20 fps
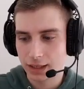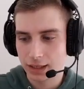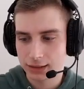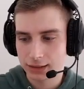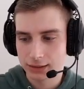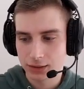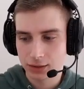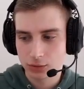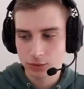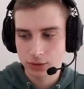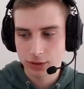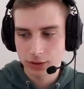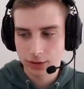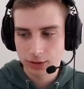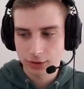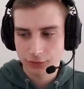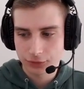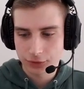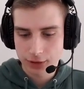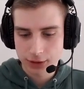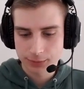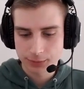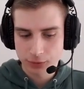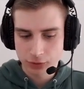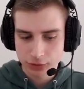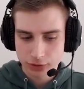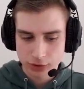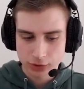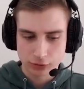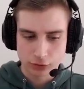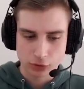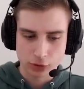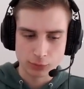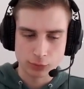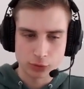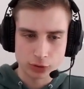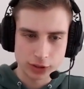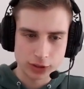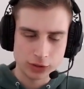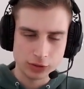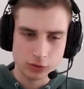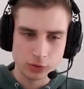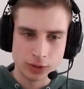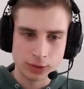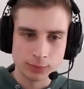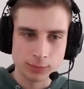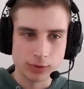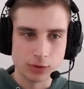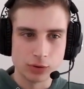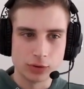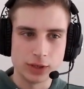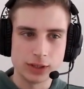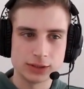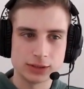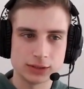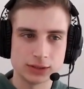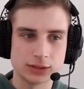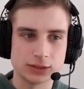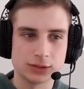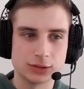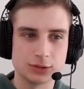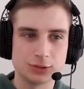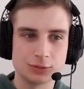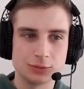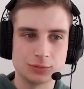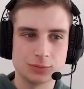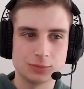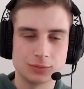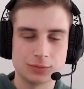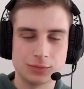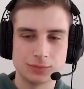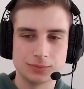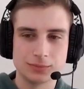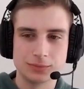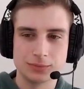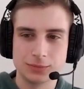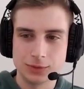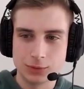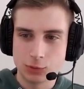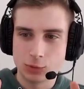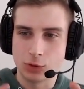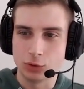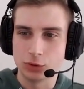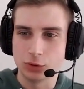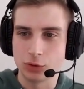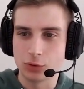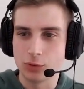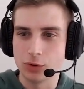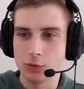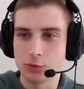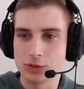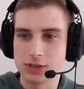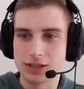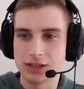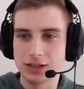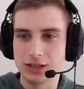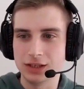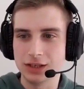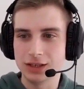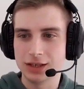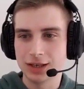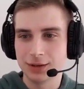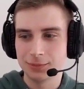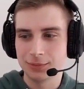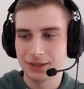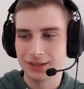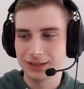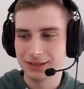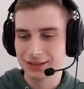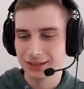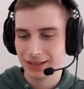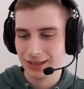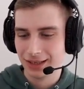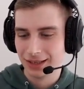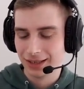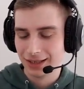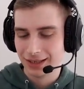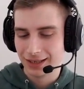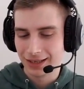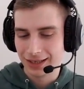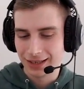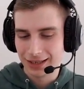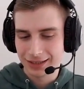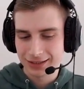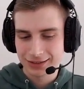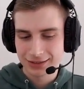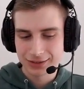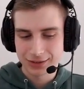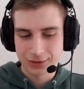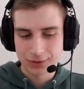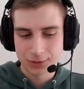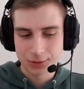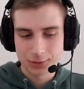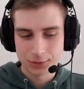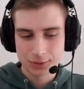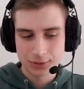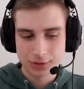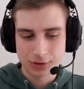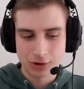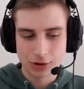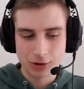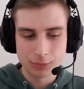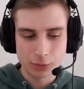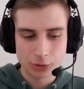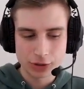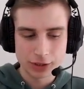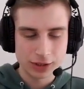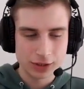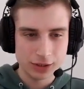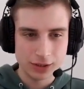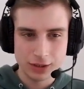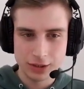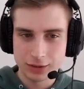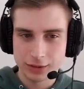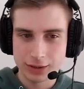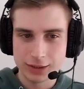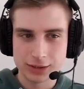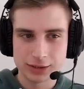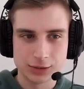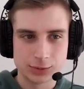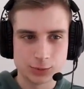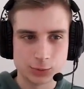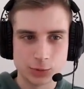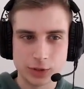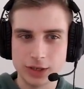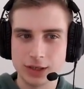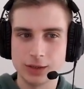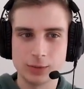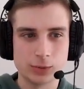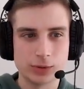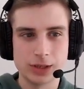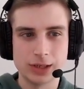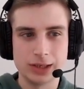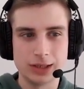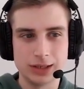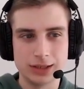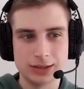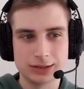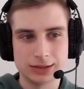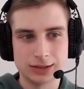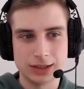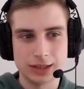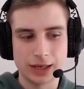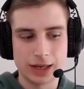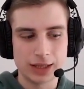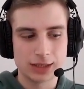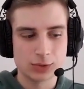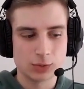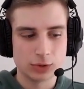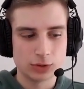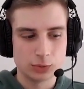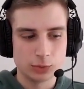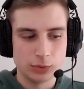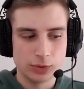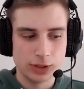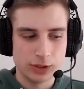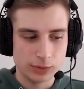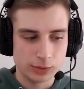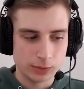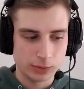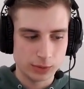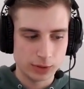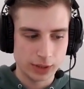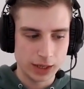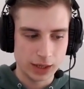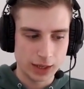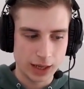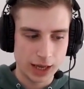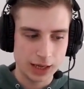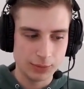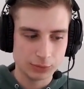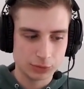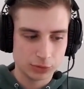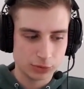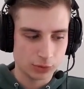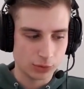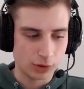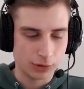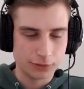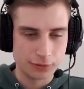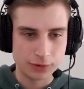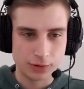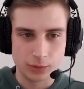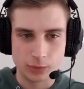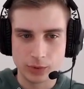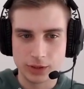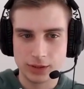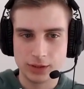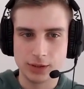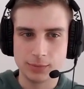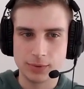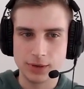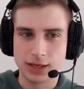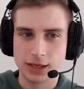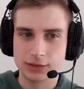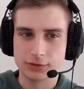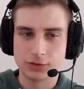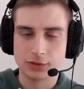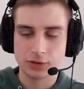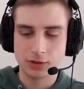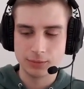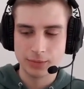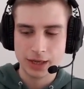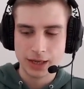so the first point of onboarding new employees into quote unquote CD companies. So onboarding here is really, really easy, and that's what we aim to offer with the platform,